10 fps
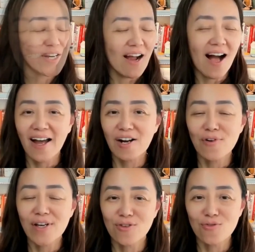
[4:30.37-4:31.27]
they're
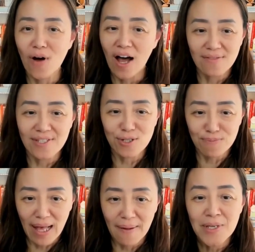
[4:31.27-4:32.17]
hiring you on the
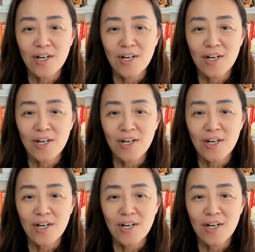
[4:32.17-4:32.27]
spot